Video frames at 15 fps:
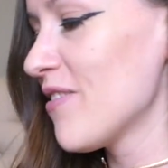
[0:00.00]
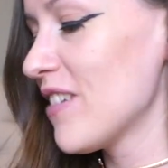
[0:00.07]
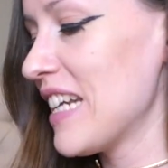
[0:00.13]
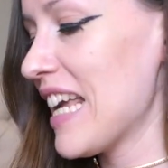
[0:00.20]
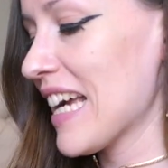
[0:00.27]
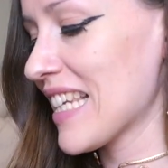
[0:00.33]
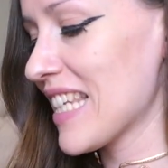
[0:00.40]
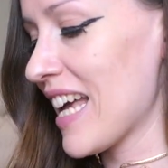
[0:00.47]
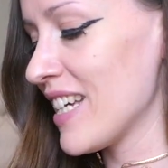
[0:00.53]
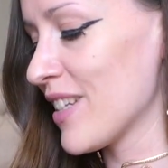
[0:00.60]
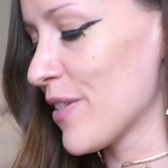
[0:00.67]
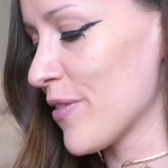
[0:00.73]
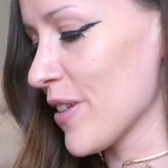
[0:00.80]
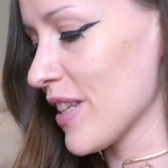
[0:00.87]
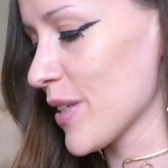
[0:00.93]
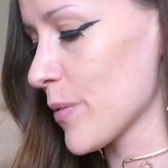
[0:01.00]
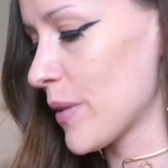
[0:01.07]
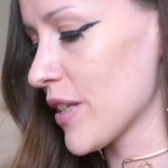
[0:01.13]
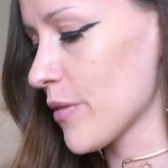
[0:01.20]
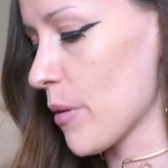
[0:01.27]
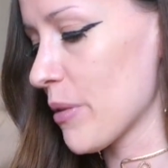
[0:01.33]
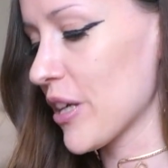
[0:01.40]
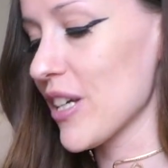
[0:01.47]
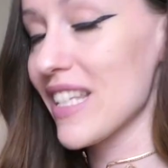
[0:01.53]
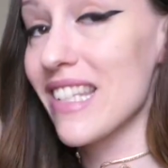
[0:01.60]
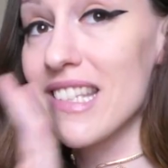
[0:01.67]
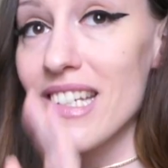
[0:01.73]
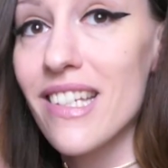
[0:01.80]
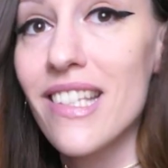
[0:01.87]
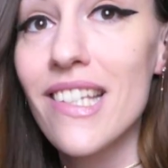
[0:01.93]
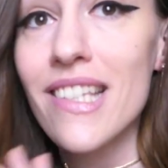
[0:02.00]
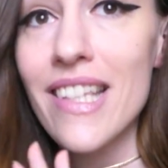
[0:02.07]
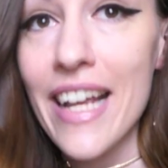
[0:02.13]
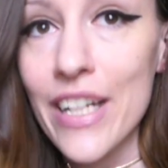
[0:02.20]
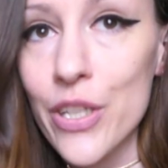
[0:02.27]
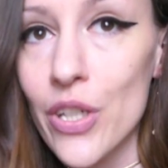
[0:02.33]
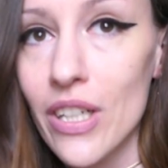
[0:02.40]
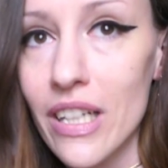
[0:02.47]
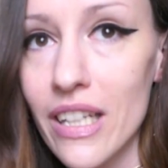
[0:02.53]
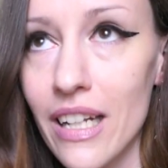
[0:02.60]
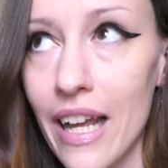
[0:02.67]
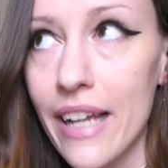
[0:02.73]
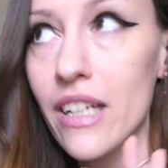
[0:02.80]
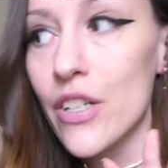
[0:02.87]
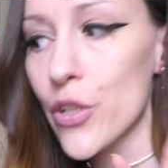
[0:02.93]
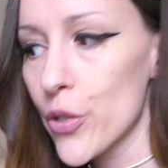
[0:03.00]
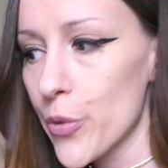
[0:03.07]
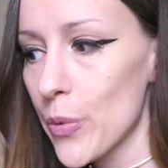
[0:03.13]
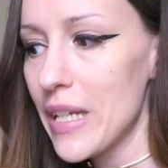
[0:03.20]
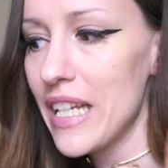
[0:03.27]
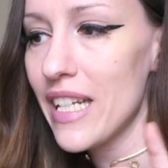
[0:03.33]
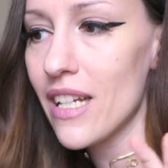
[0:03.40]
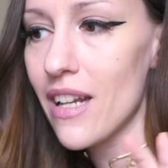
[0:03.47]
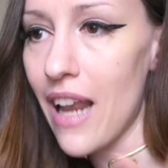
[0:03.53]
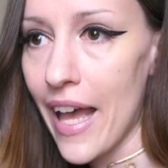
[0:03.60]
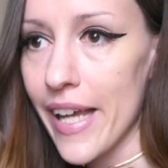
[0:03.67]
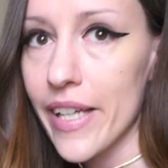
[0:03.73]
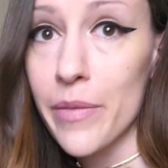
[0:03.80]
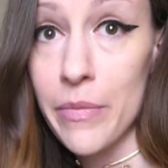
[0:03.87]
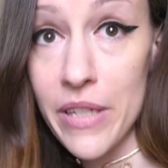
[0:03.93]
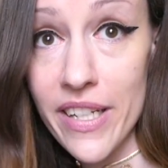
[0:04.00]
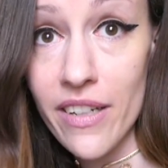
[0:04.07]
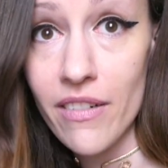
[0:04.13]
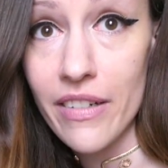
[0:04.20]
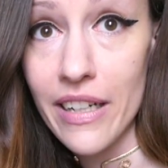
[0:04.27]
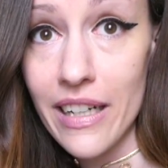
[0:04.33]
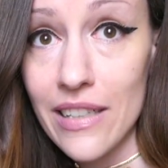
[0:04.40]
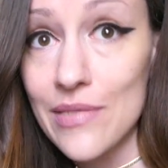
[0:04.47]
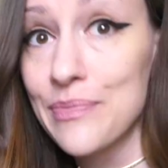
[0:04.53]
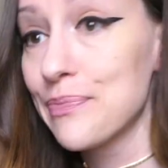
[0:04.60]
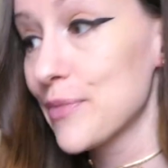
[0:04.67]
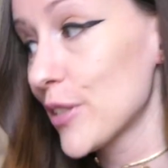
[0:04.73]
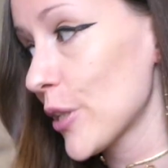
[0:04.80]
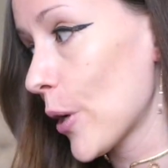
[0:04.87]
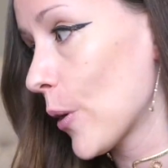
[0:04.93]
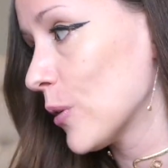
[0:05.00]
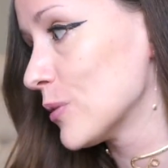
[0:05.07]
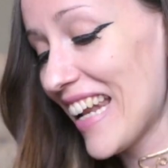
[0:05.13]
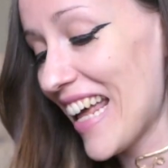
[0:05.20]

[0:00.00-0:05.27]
really excited for this one as well, because this is actually like a tweed-like material. So